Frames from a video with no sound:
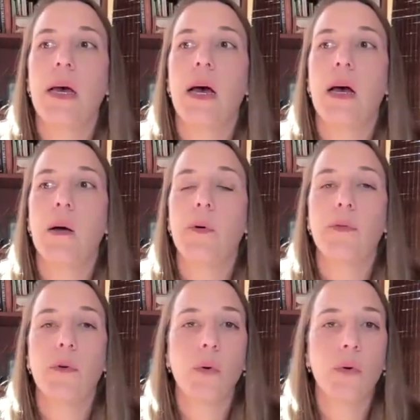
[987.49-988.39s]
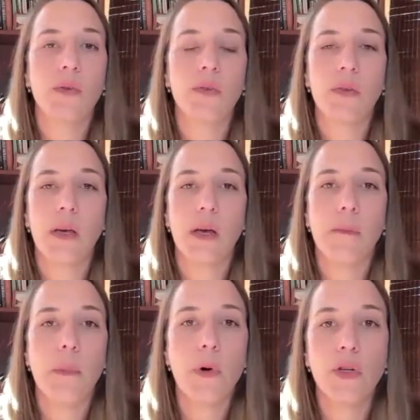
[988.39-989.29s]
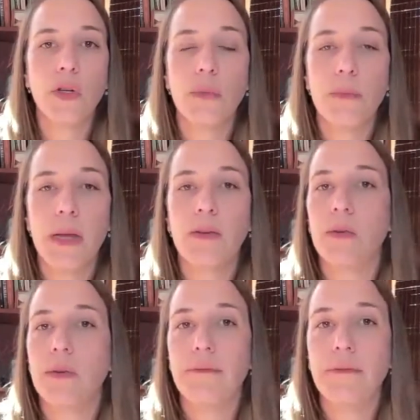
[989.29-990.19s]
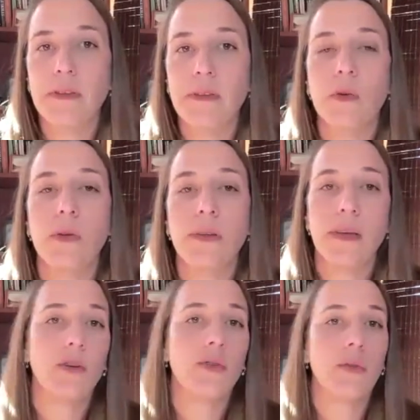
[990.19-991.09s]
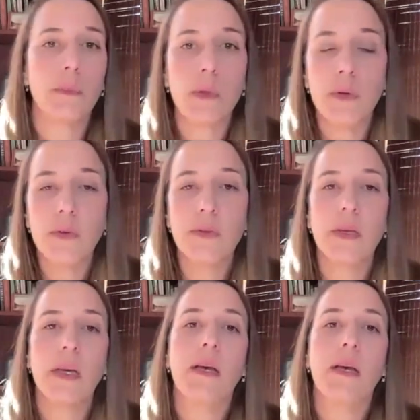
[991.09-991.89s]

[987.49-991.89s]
of course, emotional, mental, and physical and sexual abuse.